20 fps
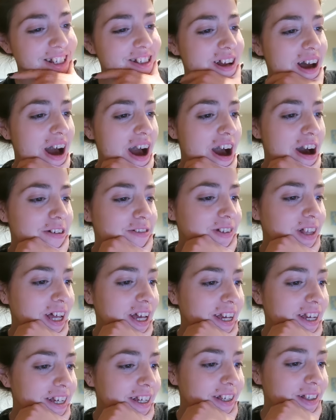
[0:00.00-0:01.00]
So I have
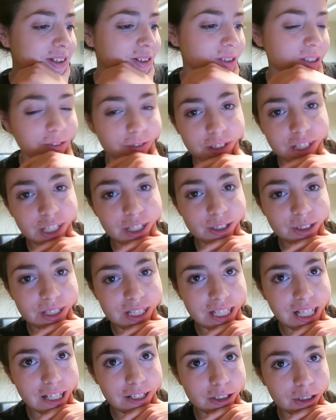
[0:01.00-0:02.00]
like three
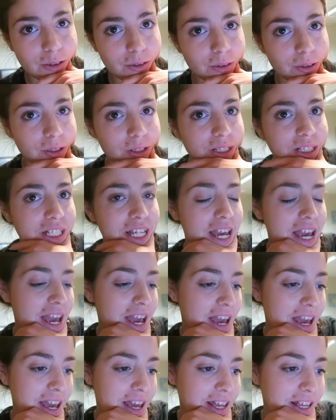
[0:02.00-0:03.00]
videos scheduled,
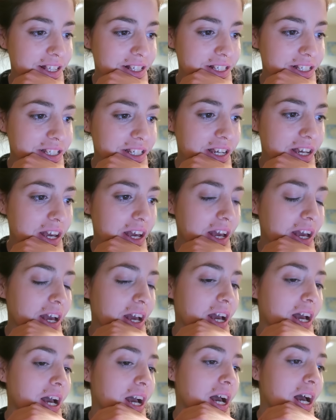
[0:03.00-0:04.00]
and
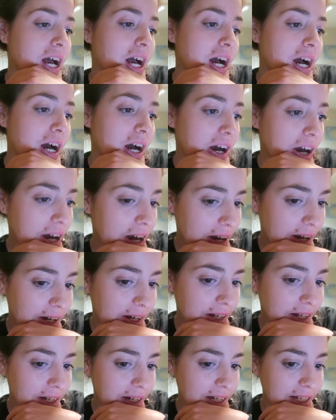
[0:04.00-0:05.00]

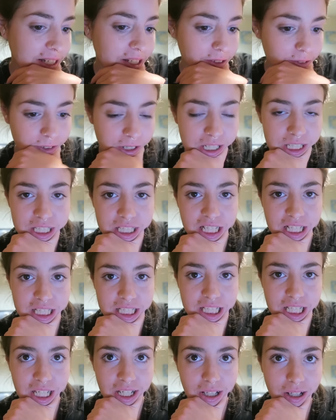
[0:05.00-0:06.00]
I can rest
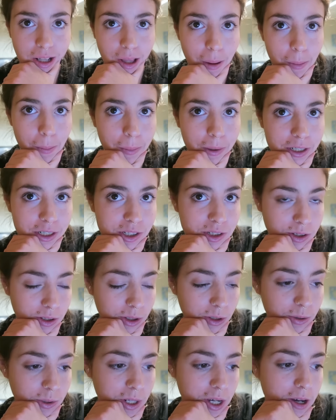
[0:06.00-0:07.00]
until
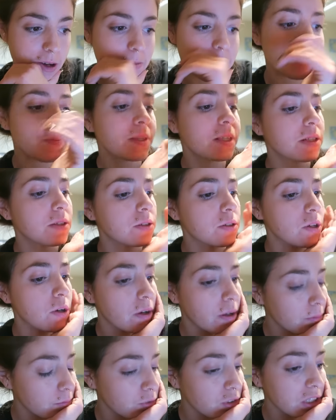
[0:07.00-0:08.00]
Barcelona. So
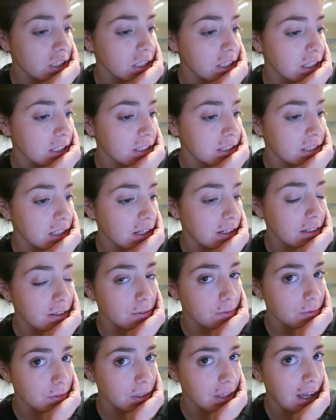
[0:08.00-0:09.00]
I'm really
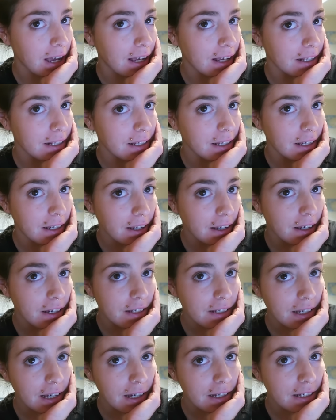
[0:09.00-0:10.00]
excited for that.
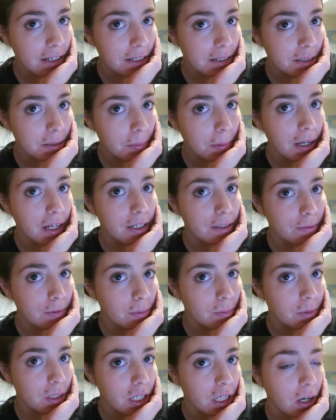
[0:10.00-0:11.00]
Guys, back
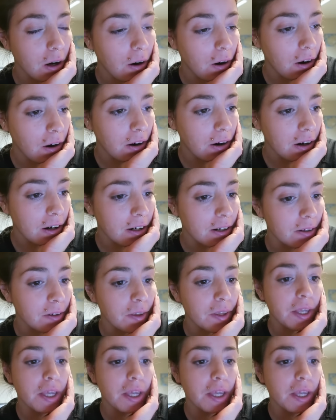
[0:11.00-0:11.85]
from the car.